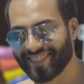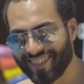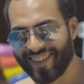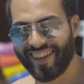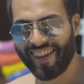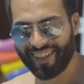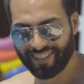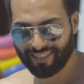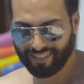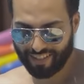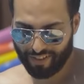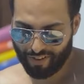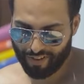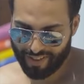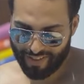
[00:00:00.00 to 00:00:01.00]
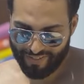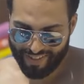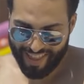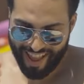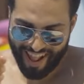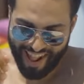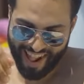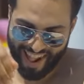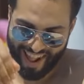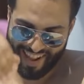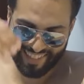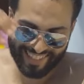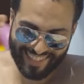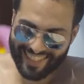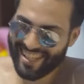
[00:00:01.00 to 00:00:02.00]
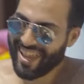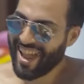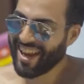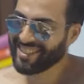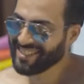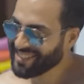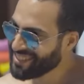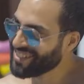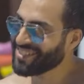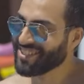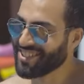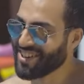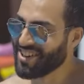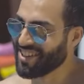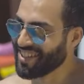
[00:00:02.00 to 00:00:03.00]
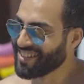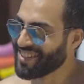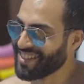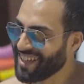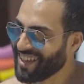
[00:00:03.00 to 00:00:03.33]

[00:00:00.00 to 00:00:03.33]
this game not only gives you the confidence to make eye contact